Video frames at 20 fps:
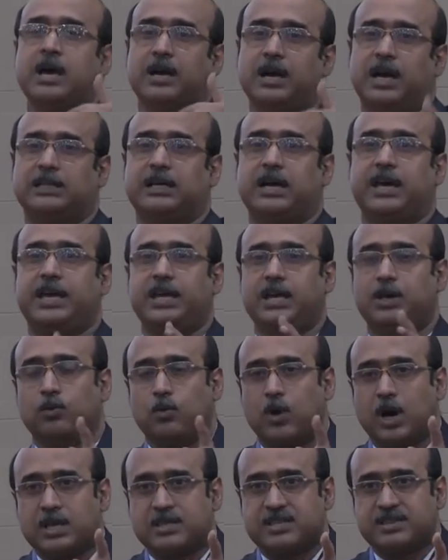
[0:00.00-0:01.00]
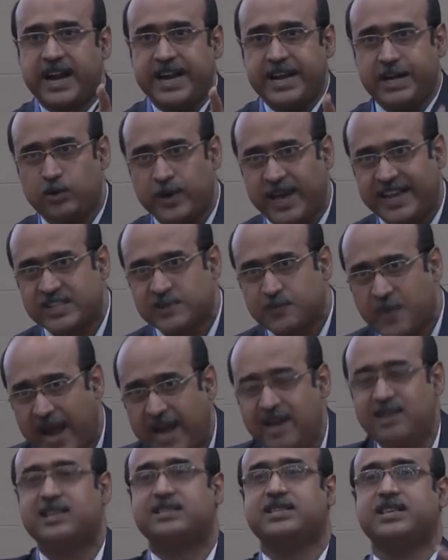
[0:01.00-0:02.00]
Rather, he was ready to
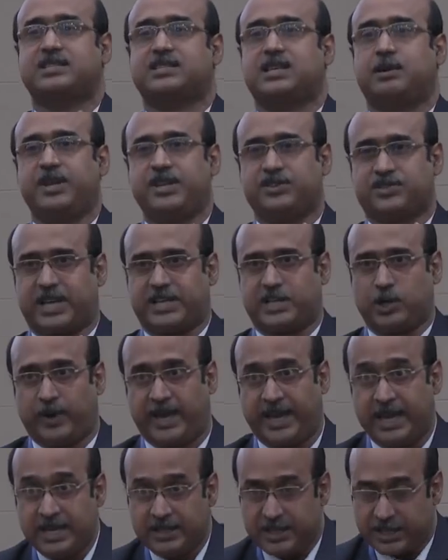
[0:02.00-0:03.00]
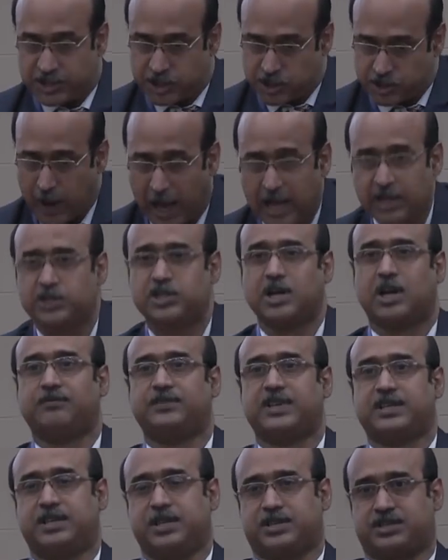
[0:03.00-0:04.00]
expand the system in such a way, the structure
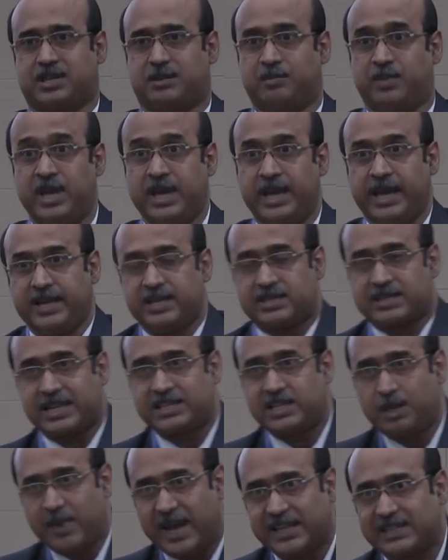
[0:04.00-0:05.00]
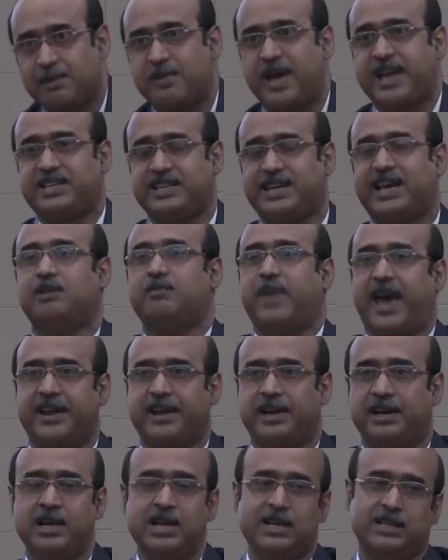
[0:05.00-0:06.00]
of the system in such a mathematical
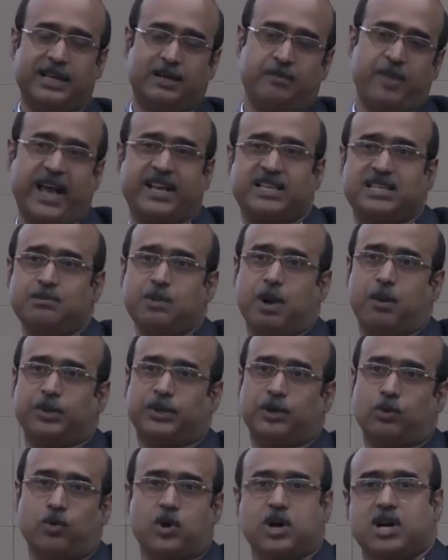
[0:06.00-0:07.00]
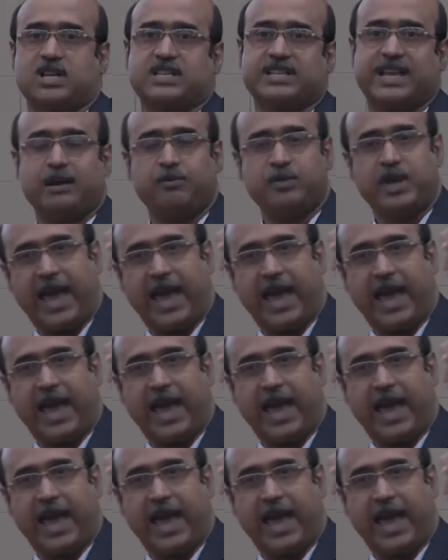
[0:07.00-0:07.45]
manner that maximum of the words can